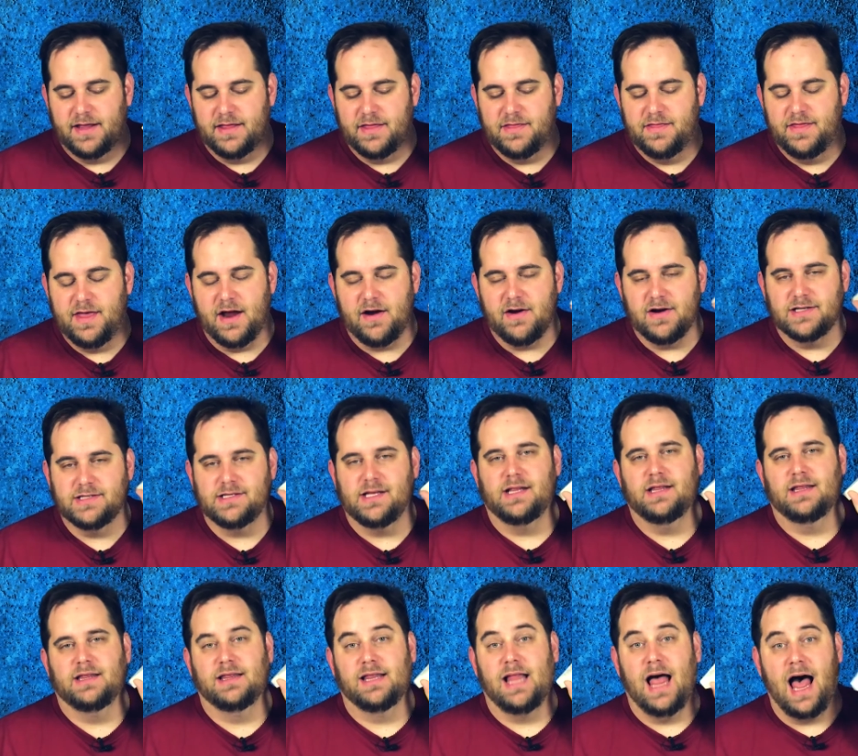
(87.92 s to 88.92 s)
there is a
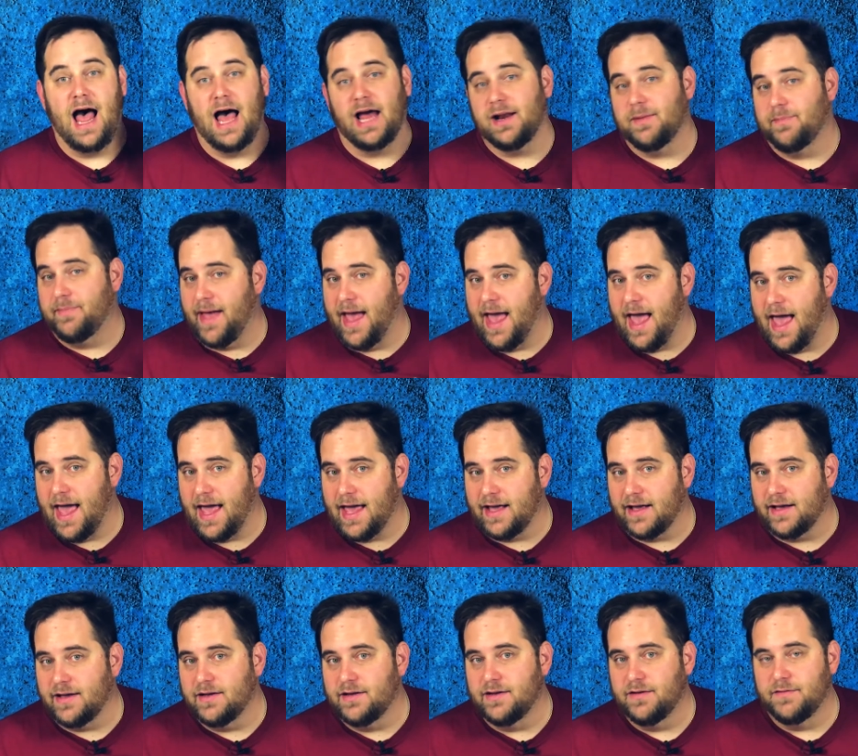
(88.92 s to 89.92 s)
lot of
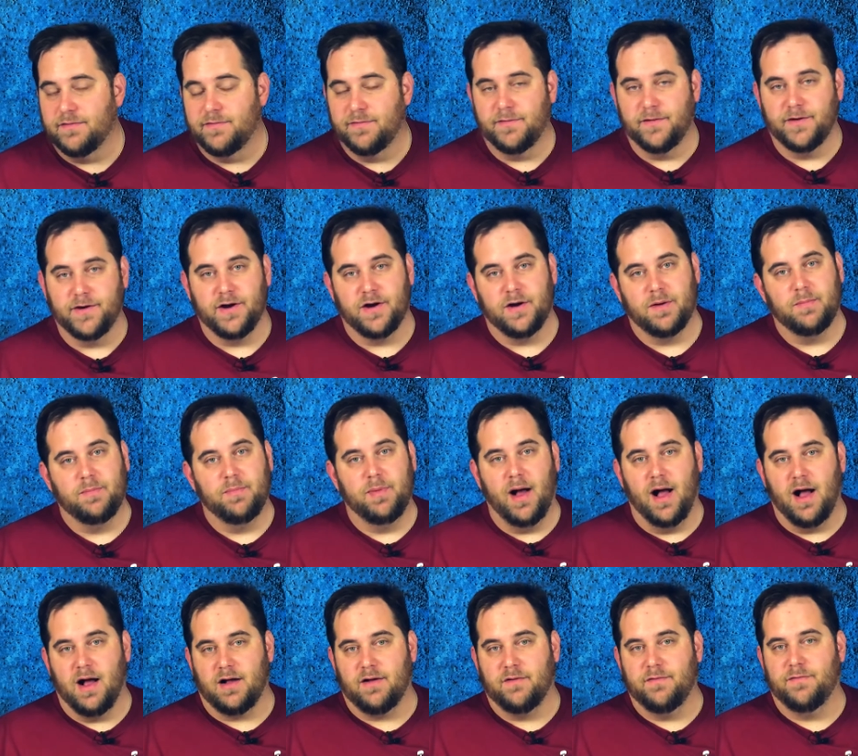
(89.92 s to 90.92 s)
bang for your
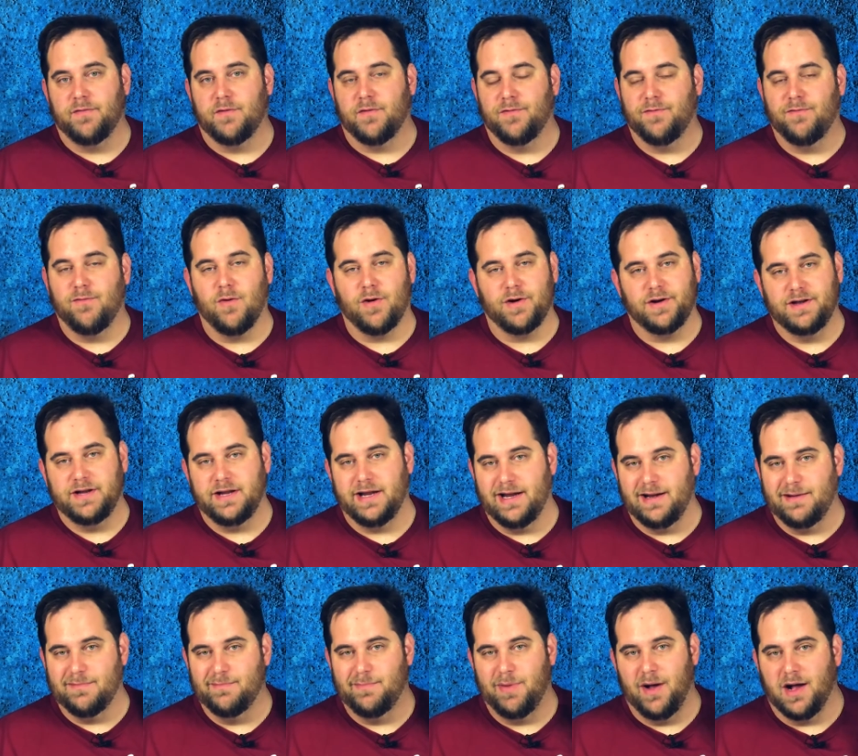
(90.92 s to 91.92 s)
buck for
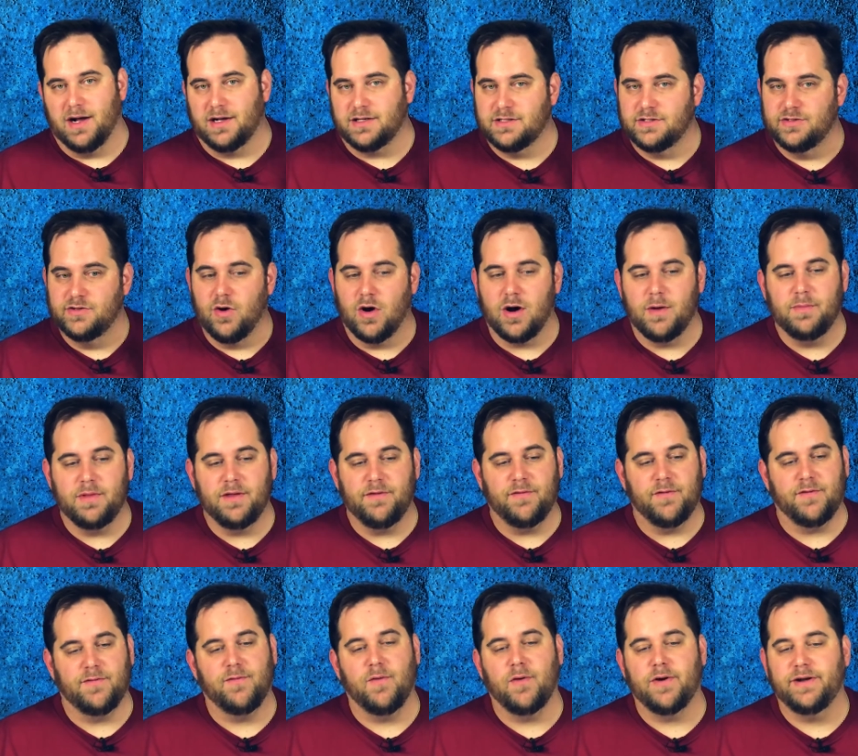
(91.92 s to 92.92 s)
14 bucks. Normally
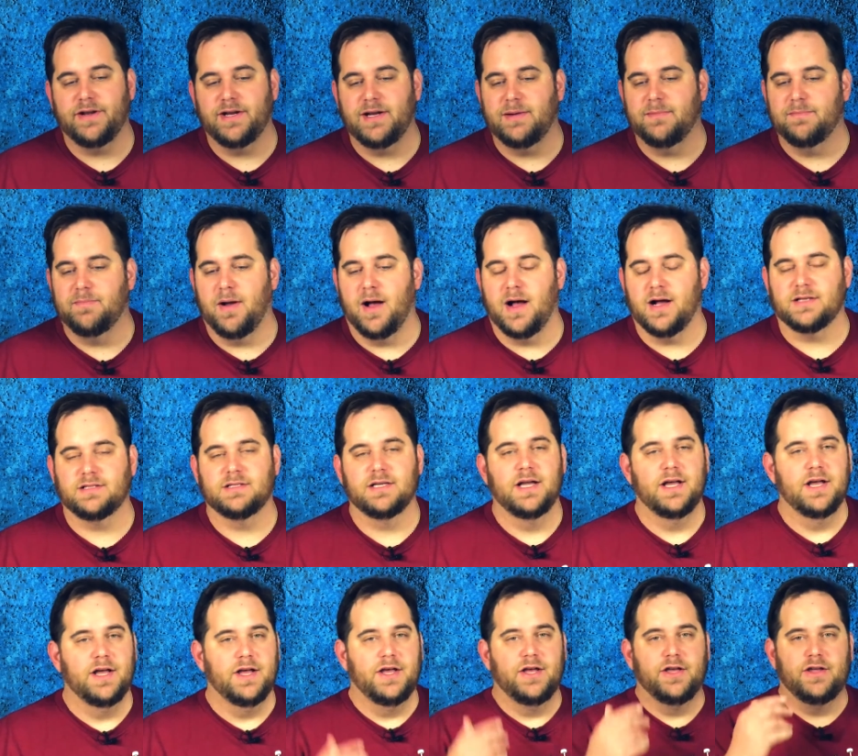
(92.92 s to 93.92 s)
for 14 bucks,
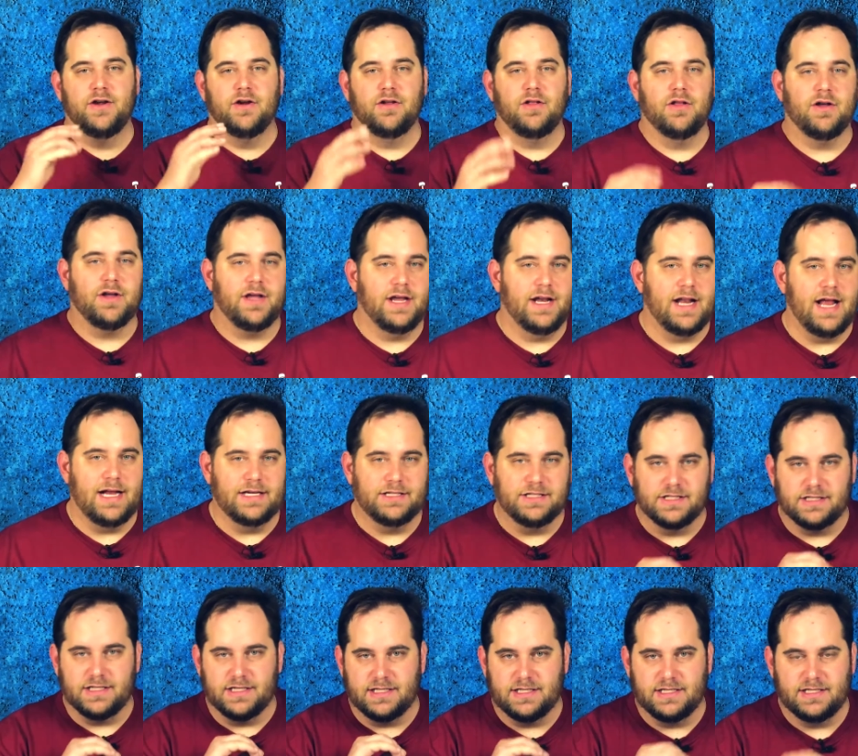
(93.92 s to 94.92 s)
you're looking at
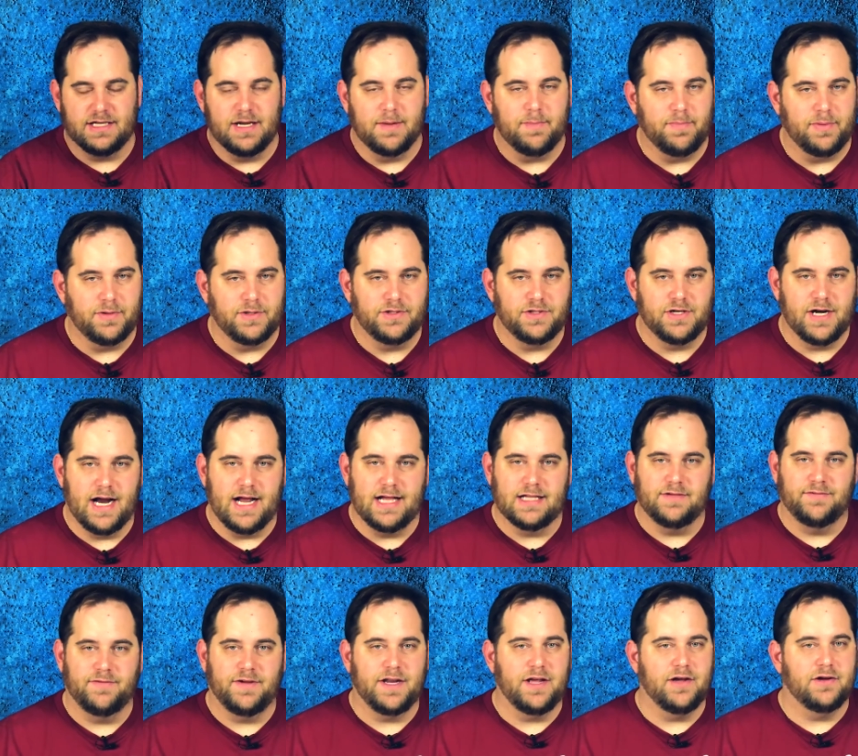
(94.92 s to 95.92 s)
just a simple
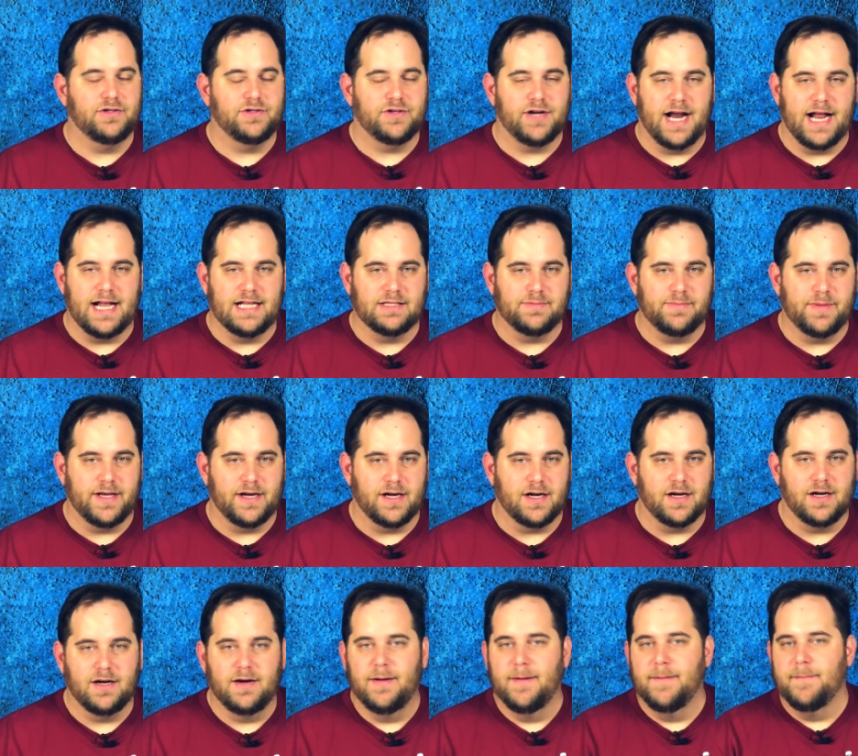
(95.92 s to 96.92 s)
video
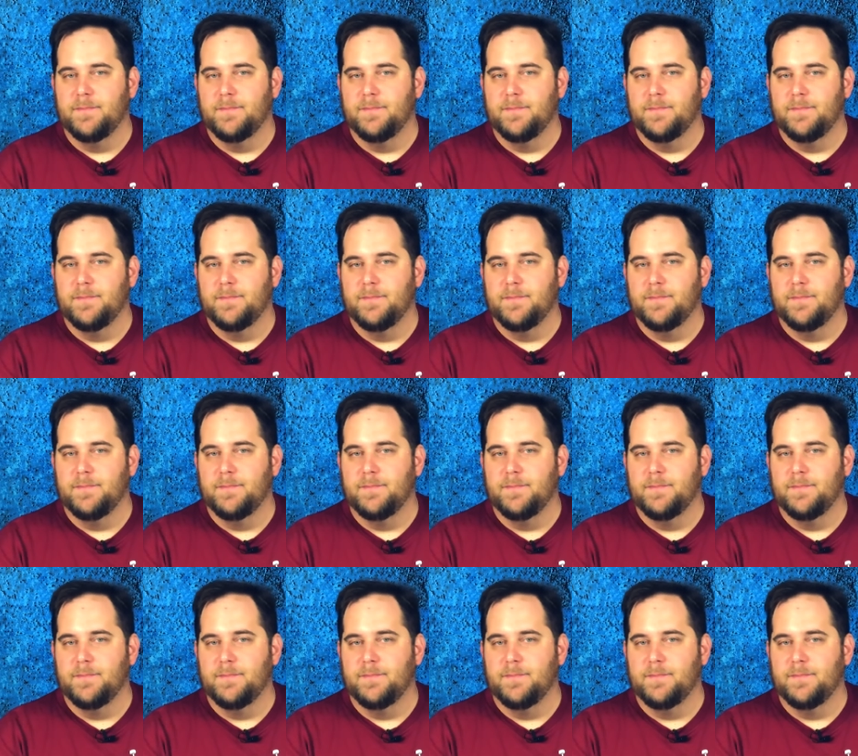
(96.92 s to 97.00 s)
transmitter,